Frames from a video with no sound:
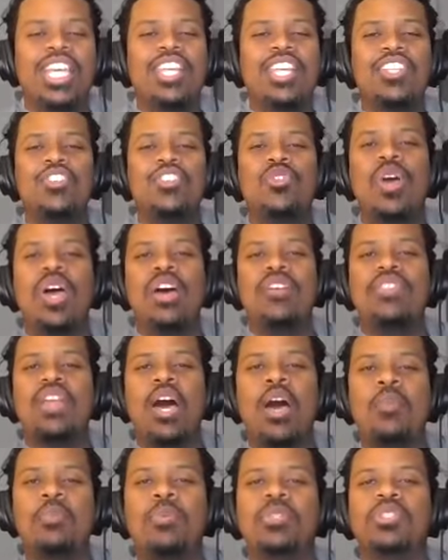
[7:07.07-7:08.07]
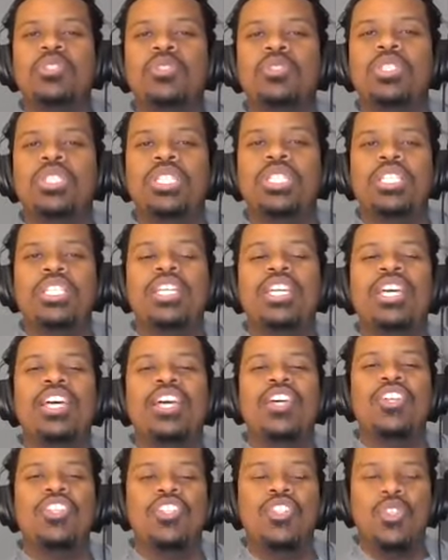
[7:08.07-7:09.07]
You have the opportunity
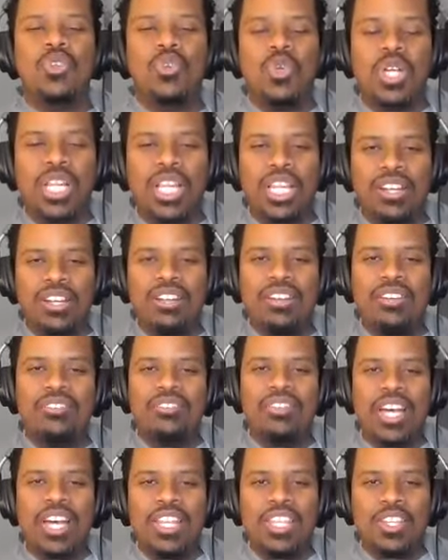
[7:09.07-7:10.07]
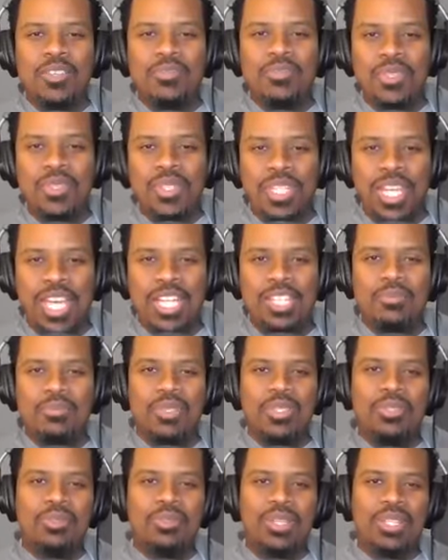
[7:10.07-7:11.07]
to clarify the communication
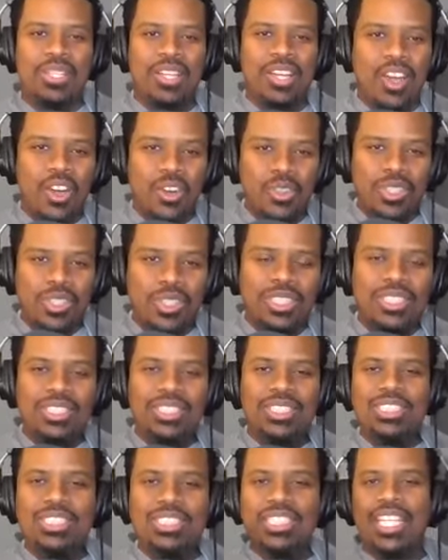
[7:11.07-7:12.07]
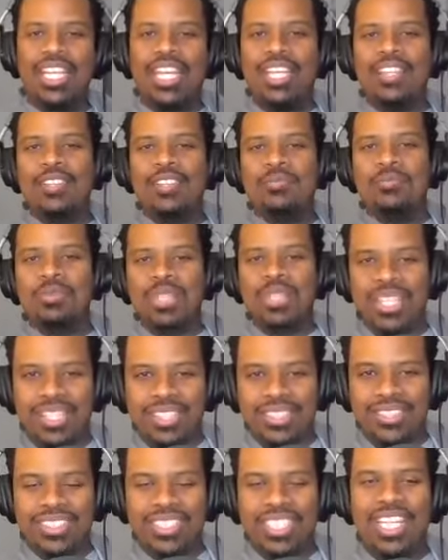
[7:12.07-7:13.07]
between the coaches and the players.